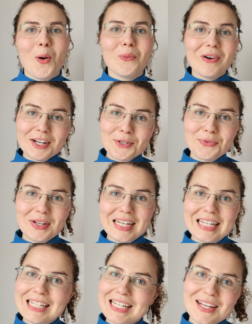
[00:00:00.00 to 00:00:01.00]
Watch
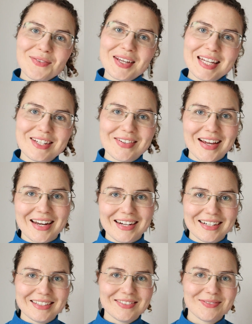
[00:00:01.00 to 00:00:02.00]
Finnish TV
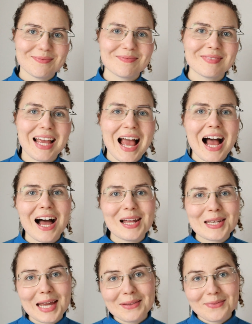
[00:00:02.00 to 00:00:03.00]
together.
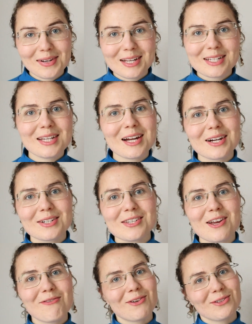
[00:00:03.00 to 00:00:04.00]
On Netflix there are
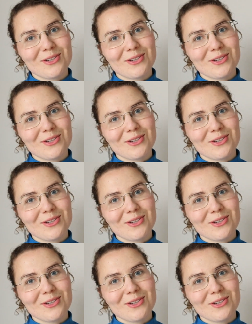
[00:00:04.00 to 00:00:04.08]
several